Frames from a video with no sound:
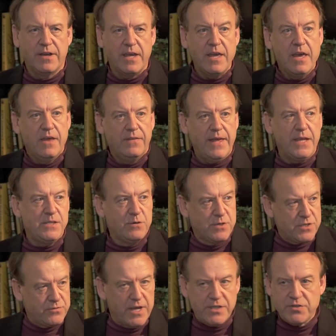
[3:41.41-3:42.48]
Okay, that's your
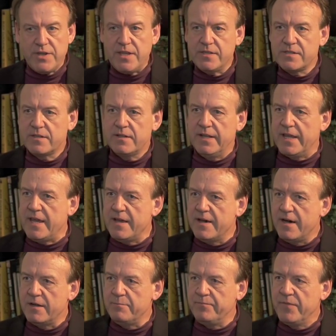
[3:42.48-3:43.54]
stress genes clicking
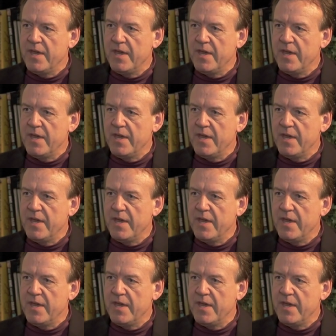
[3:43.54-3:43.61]
on,